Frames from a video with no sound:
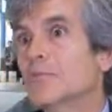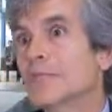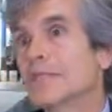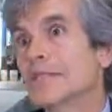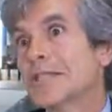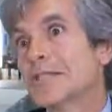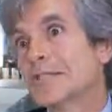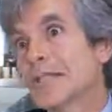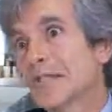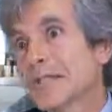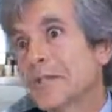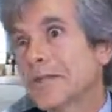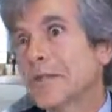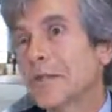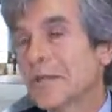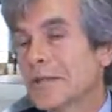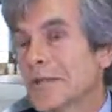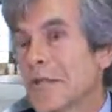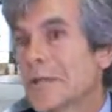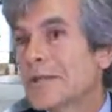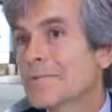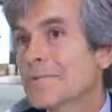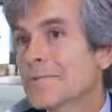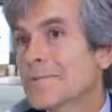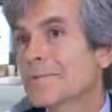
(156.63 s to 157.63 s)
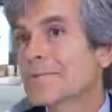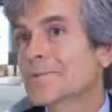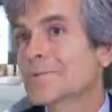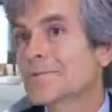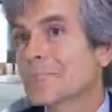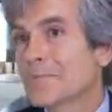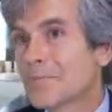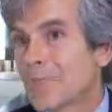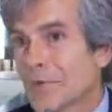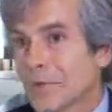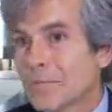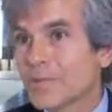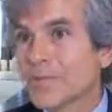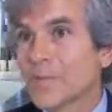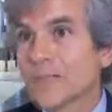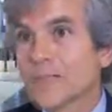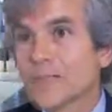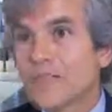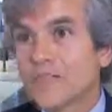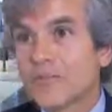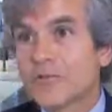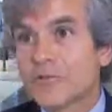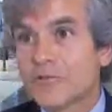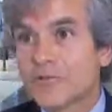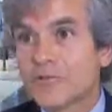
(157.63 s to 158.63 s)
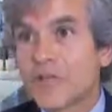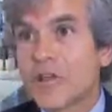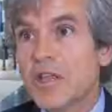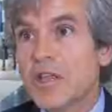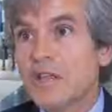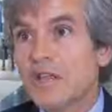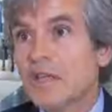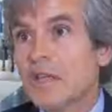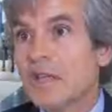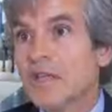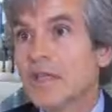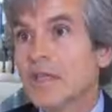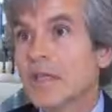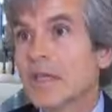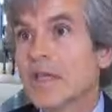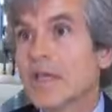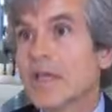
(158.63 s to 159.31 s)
we're still not able to properly treat it.